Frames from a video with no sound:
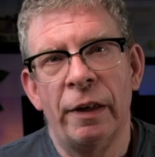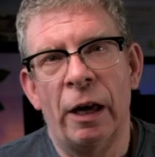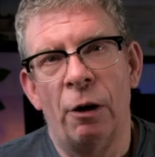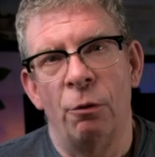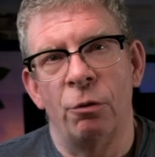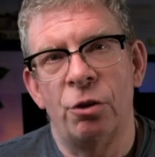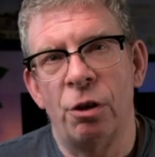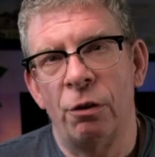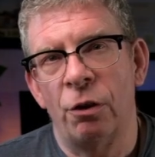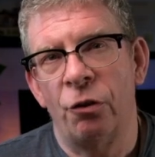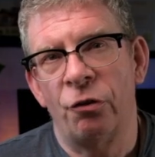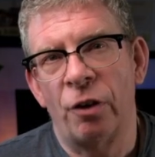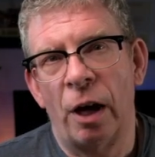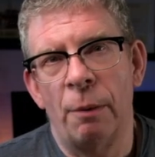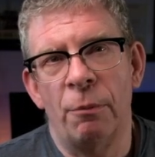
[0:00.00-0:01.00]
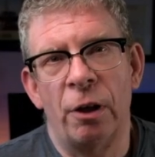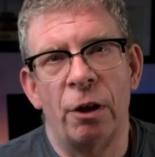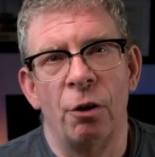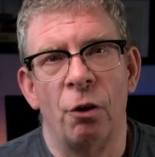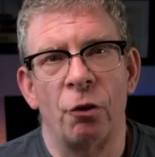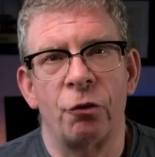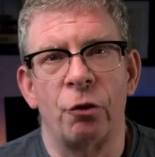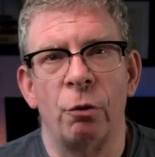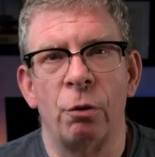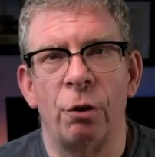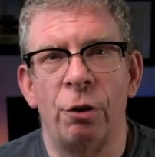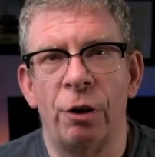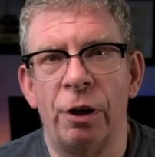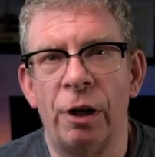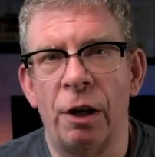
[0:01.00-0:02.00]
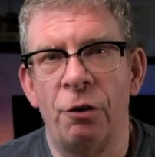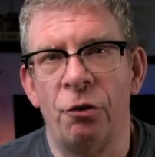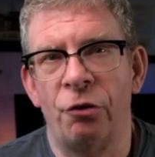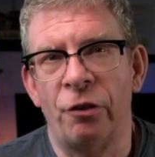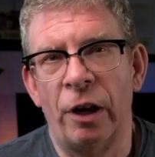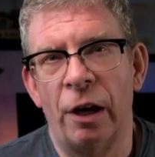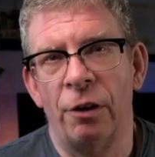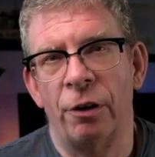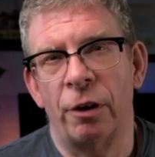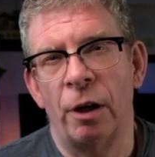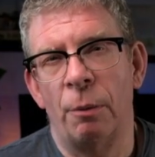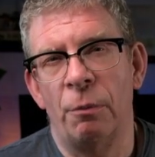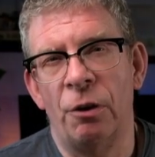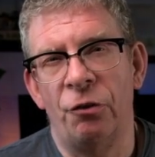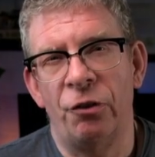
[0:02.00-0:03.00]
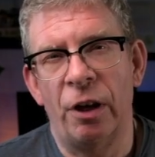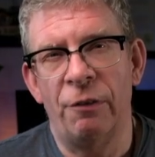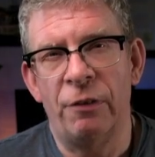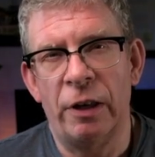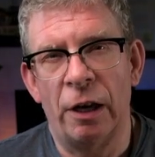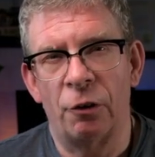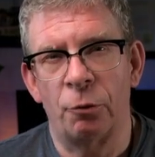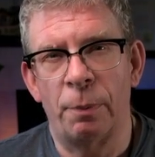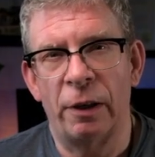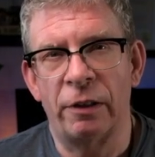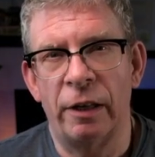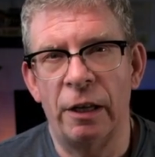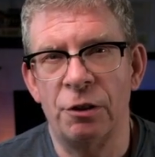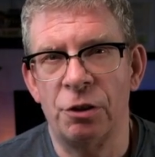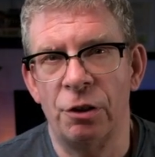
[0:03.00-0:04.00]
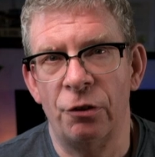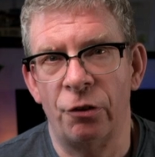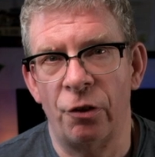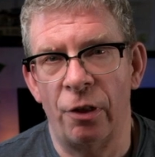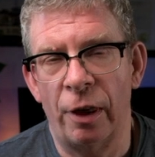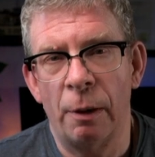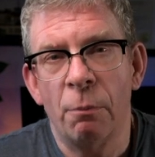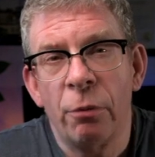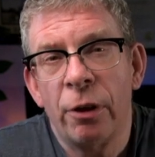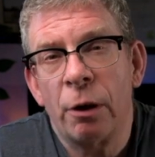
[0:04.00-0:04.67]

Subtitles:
Now, during this time, they can also learn and understand the company's safety expectations of them,